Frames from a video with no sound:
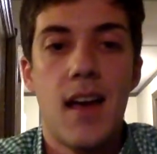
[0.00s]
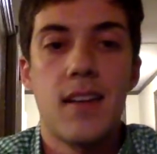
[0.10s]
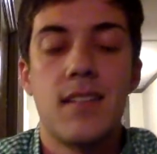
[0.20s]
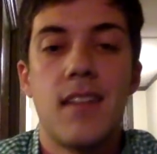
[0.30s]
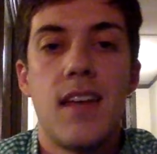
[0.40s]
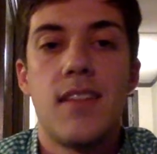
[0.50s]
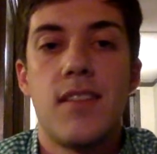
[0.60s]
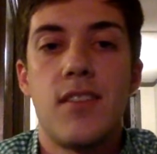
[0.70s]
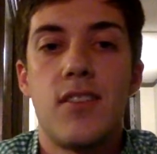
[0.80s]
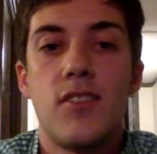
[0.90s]
said that
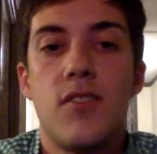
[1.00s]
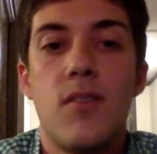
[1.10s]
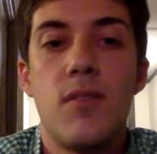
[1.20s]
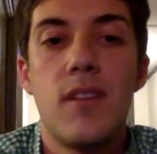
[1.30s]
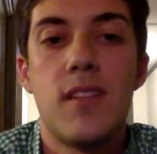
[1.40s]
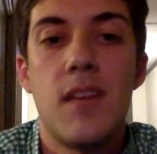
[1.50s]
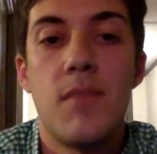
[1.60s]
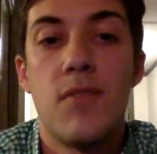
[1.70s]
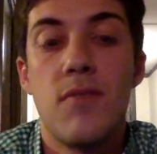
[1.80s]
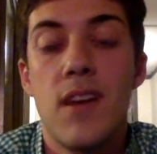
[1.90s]
the students have
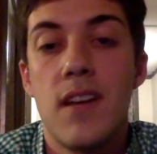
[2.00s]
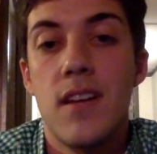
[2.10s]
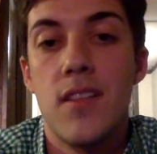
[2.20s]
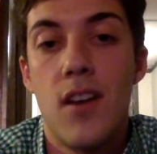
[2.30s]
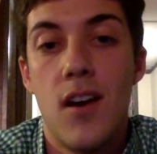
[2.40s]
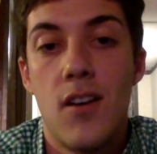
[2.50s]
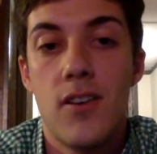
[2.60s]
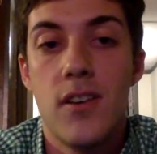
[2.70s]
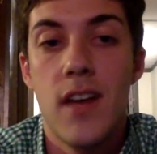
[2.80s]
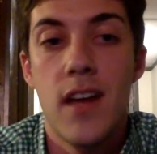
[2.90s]
been reading The
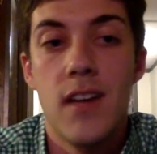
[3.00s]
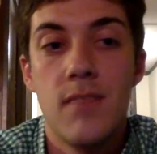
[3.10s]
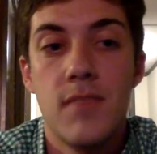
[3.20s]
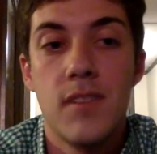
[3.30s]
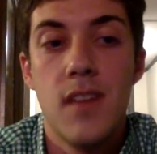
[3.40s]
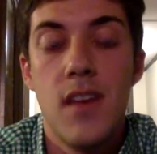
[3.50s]
Hunger Games.